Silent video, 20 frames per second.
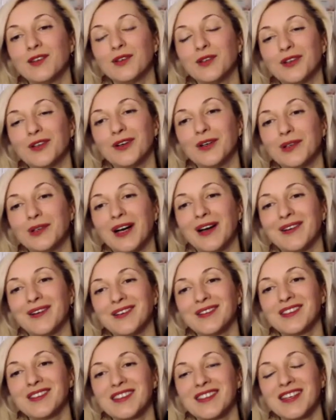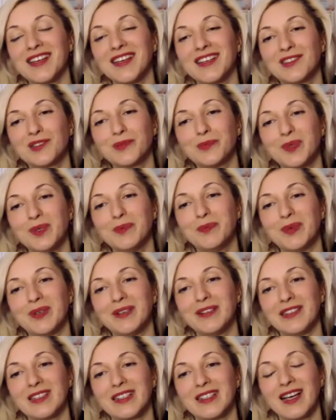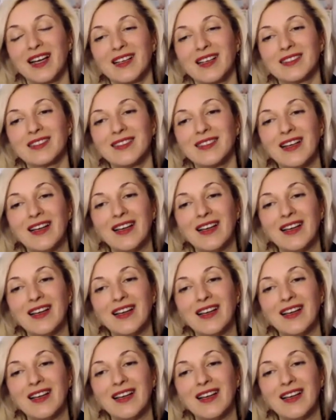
You know, I always say to people that